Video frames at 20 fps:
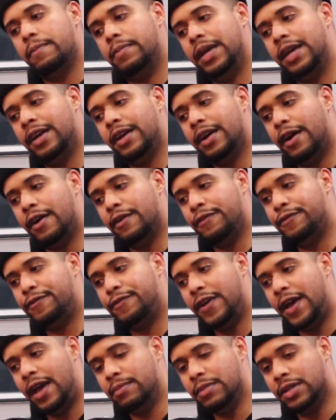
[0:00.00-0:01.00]
Being a
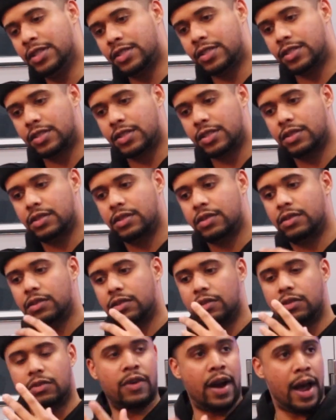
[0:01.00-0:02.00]
famous
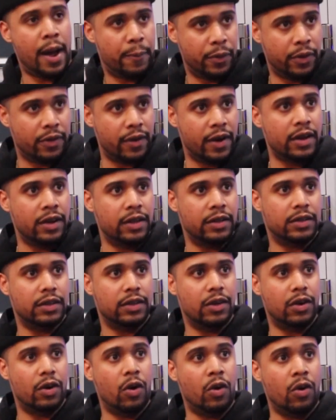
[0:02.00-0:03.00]
rapper, right?
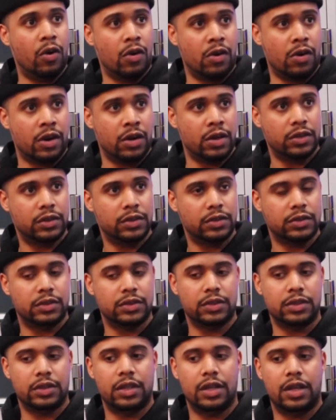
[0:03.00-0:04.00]
Or
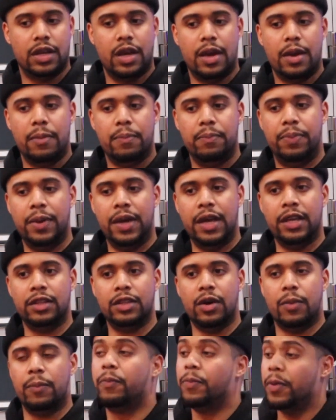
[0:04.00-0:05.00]

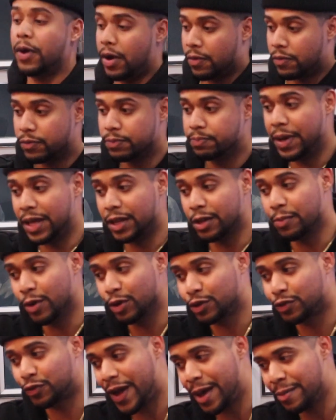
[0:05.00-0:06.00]
being the
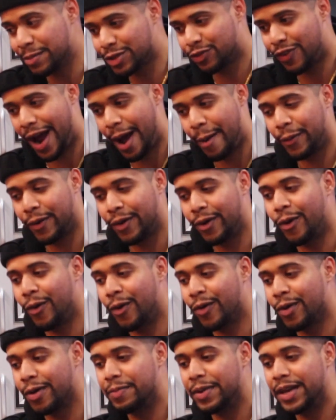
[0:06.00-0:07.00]
most famous rapper,
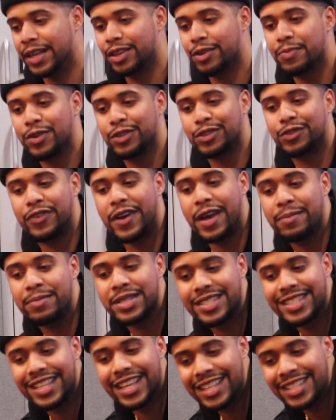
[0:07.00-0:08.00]
or being the most
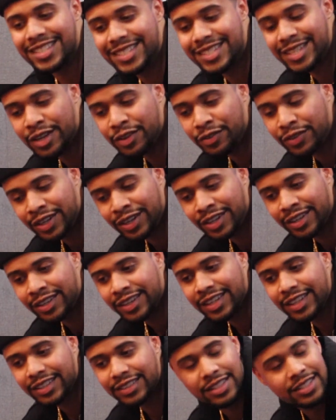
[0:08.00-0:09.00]
famous interior
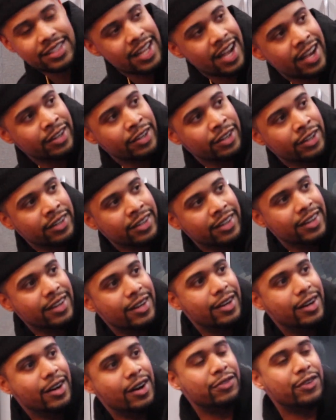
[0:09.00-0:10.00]
designer
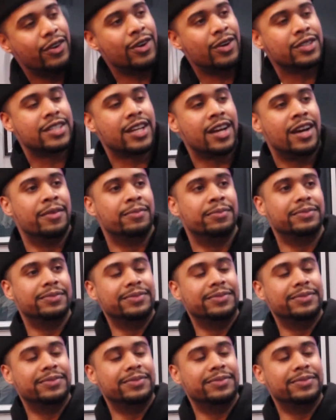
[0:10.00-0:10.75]
of all time?